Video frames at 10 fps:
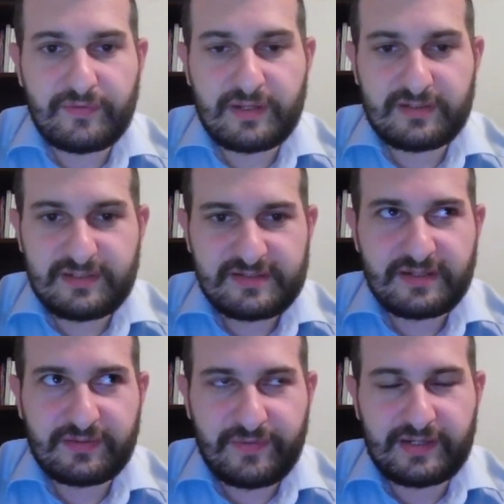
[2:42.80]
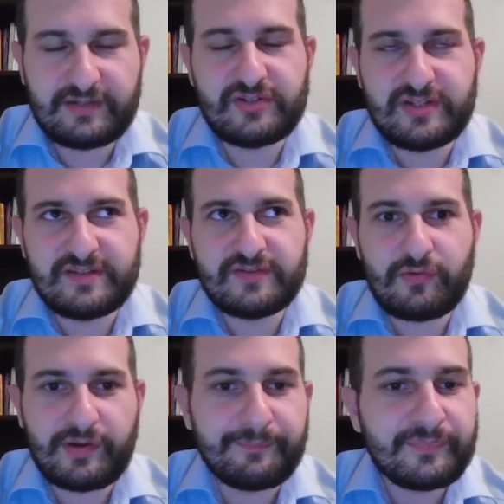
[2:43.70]
disadvantages?
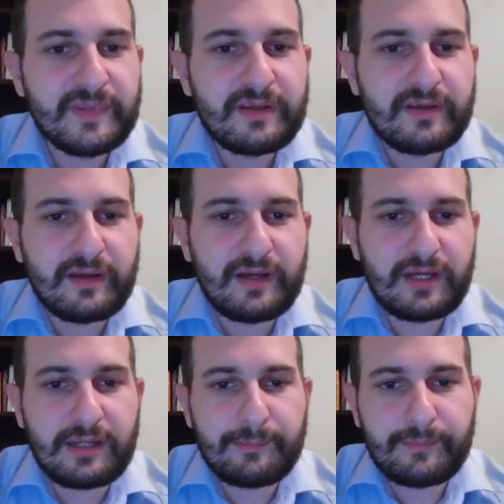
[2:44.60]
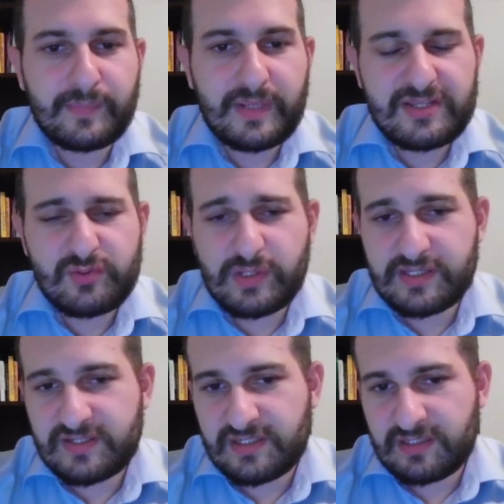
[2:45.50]
As you can
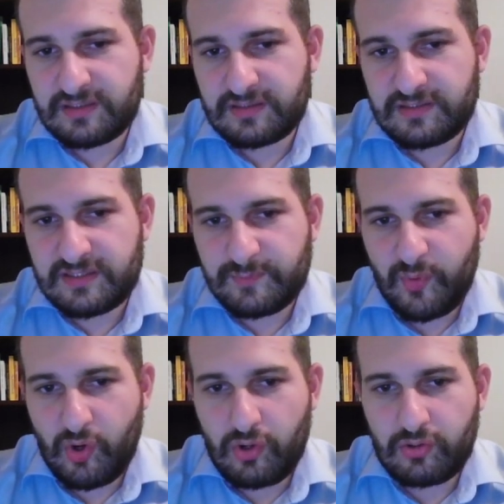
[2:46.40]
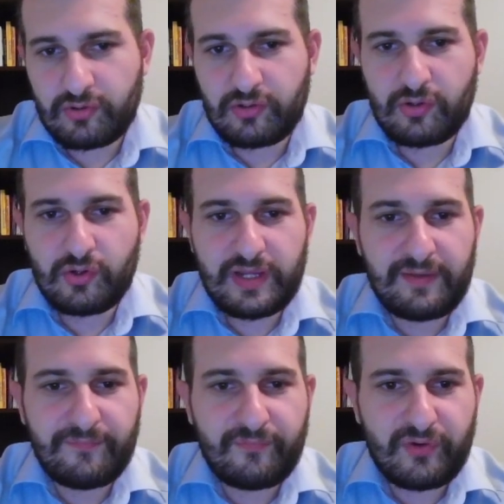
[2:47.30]
see, this pawn on
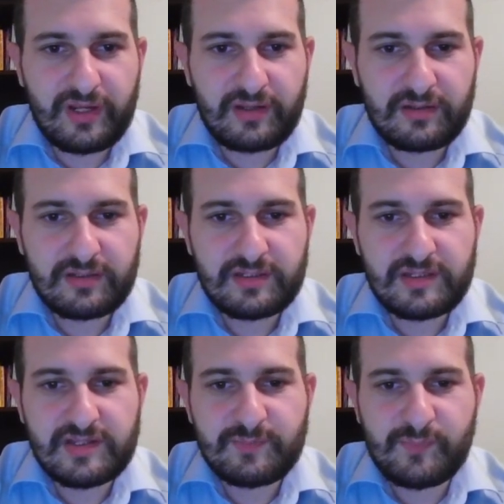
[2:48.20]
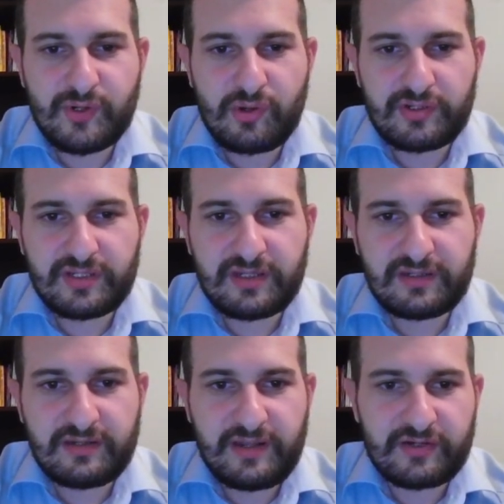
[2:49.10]
f3 is blocking
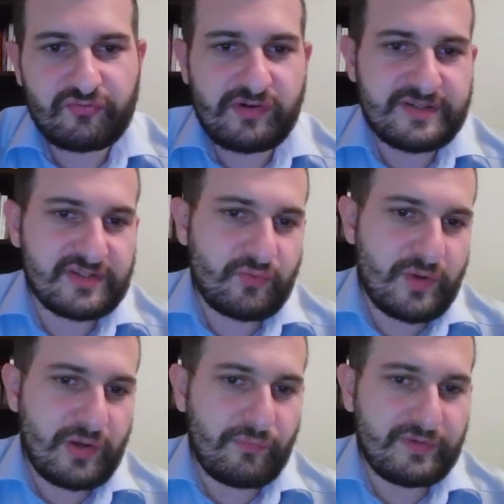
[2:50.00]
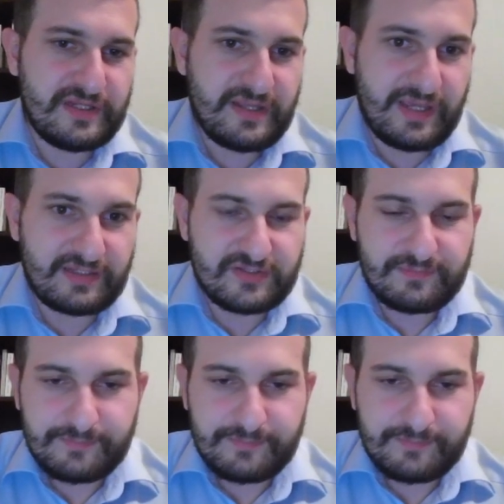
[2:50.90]
the natural square of the knight.